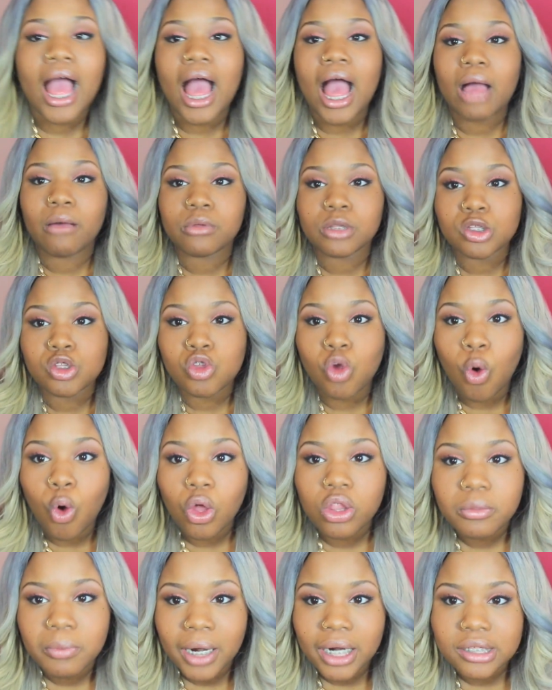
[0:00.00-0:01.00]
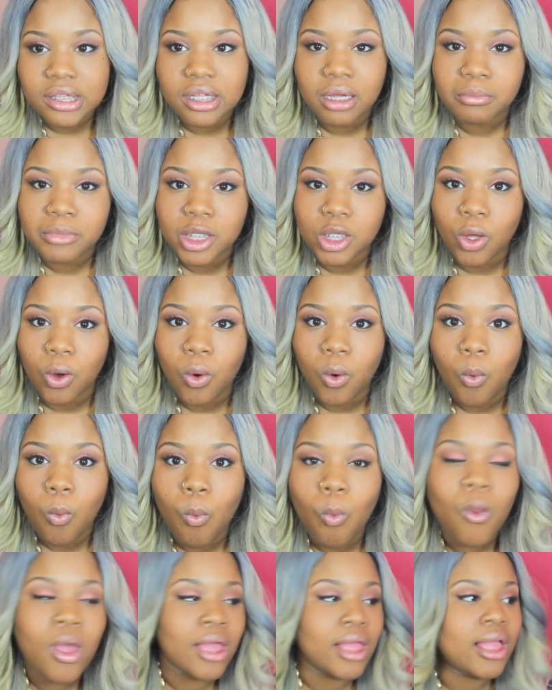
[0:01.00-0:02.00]
I will list all the products down below.
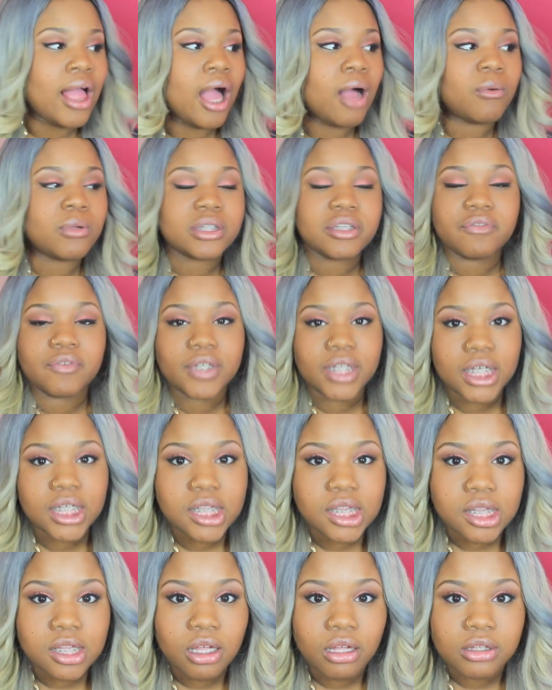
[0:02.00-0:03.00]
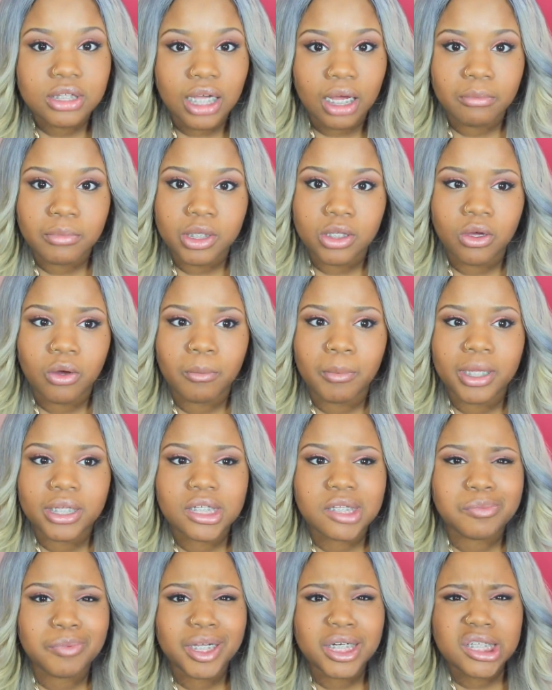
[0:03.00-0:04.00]
I will leave links down below, but
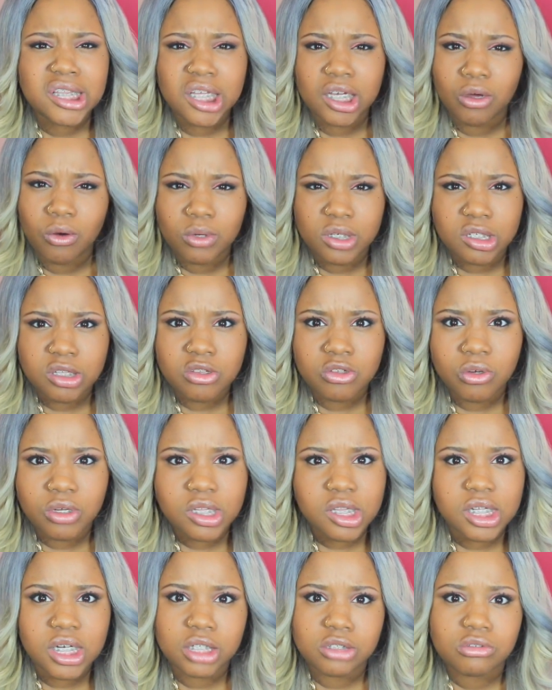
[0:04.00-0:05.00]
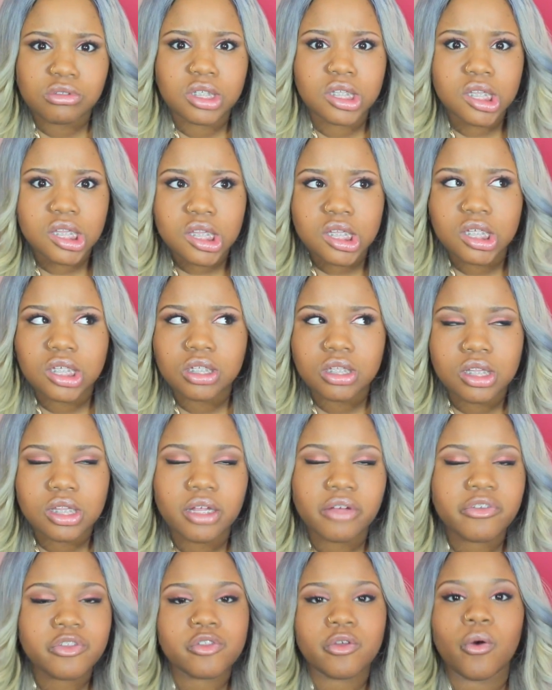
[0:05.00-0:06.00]
it's better to go in the store so that you can see and
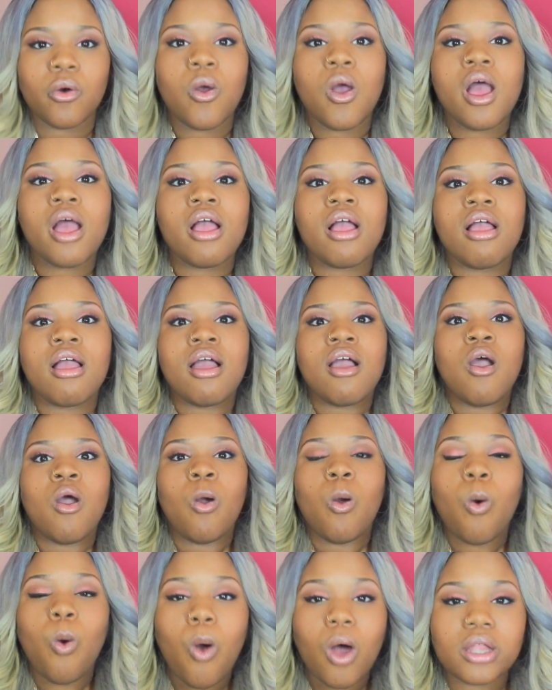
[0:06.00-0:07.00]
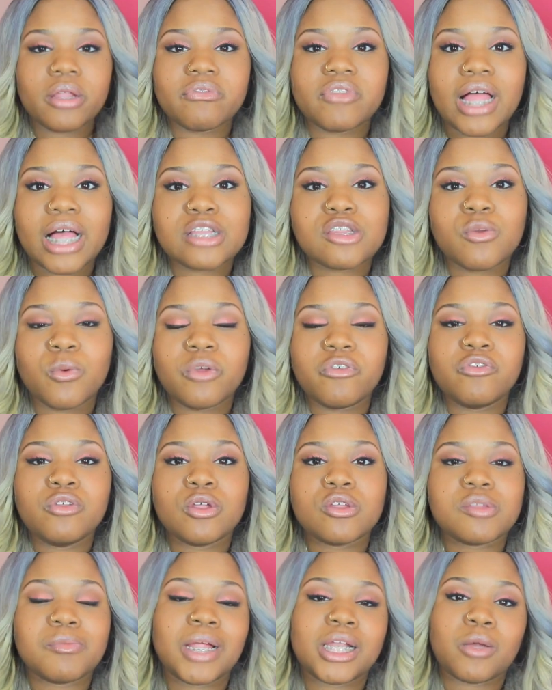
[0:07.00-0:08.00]
stuff. So all of that. So if you
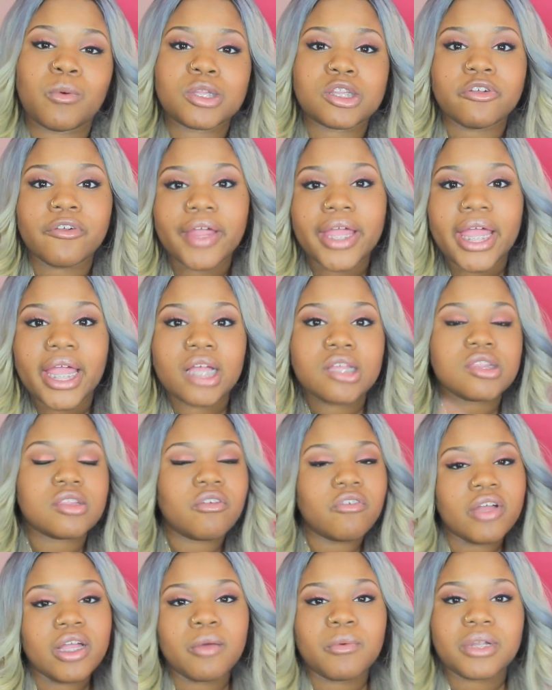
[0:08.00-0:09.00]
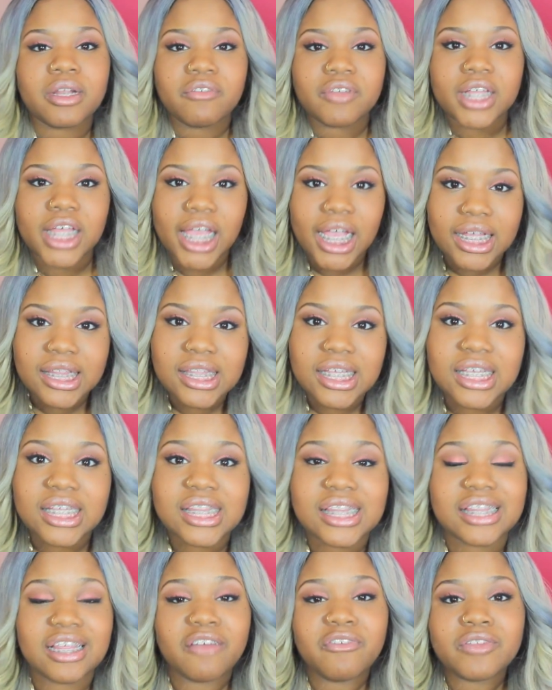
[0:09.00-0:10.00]
know somebody that wants gray hair, silver hair, whatever the case
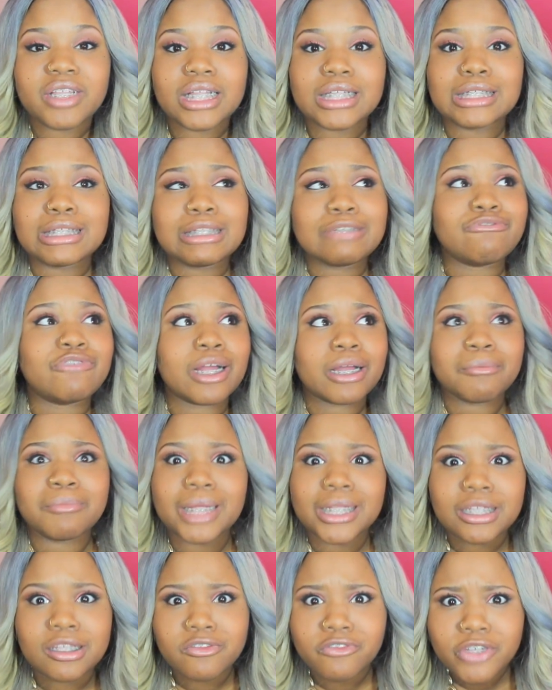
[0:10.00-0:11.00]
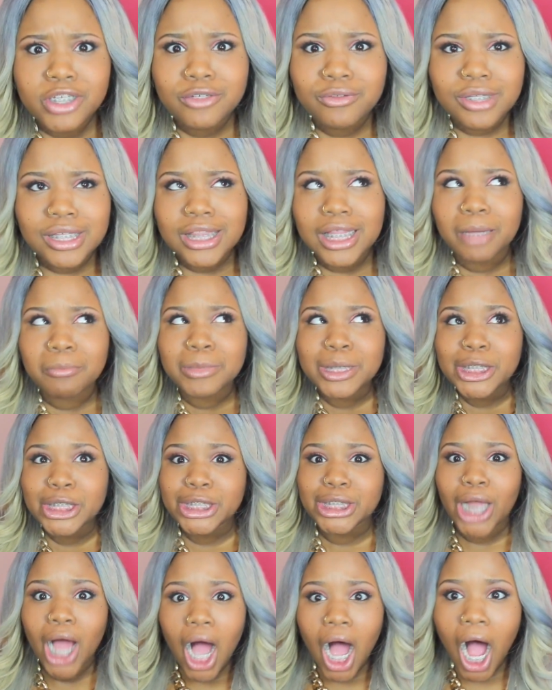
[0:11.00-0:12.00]
is, definitely recommend this video to them.
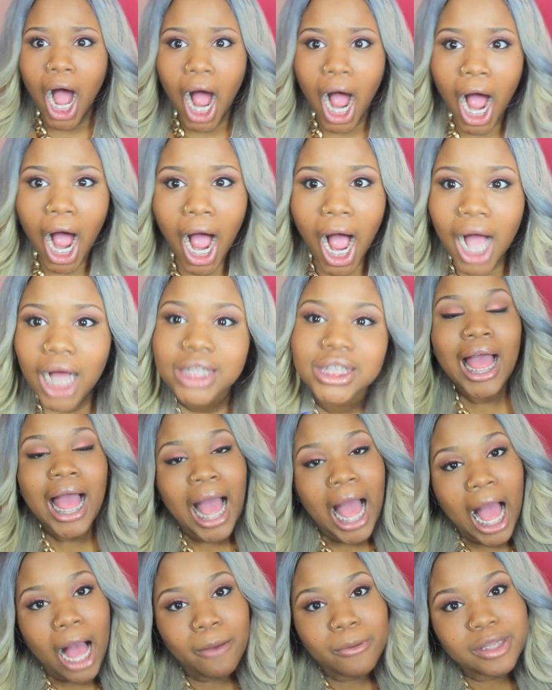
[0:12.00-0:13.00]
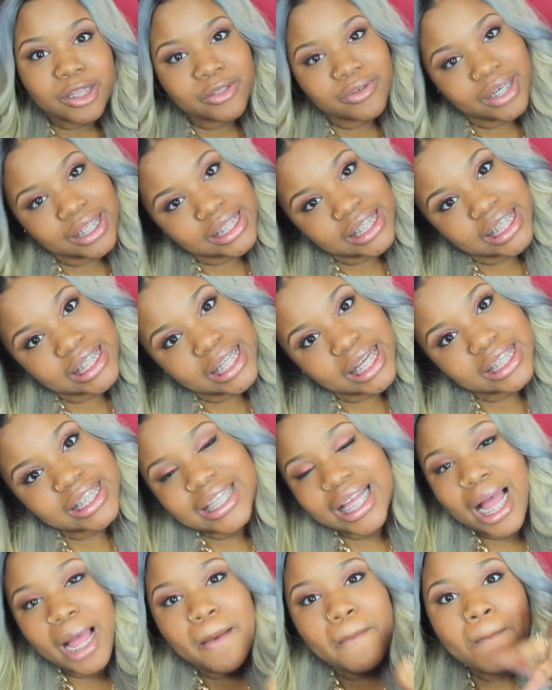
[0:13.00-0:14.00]
Duh. I will see you guys again next
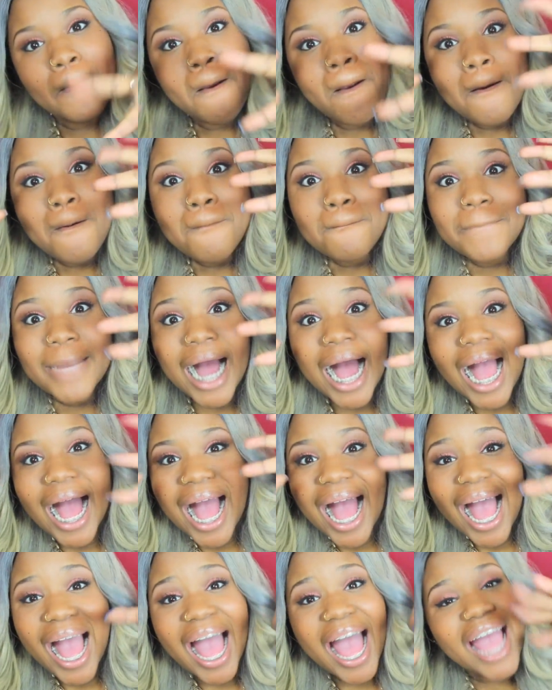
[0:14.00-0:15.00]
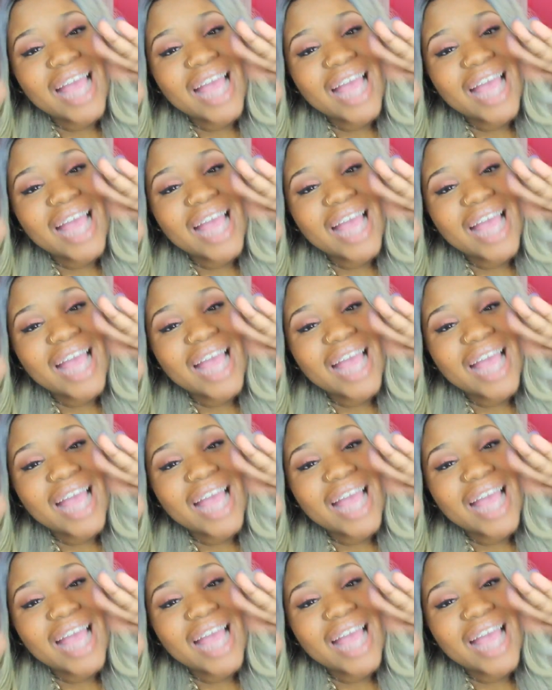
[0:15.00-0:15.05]
time. Bye.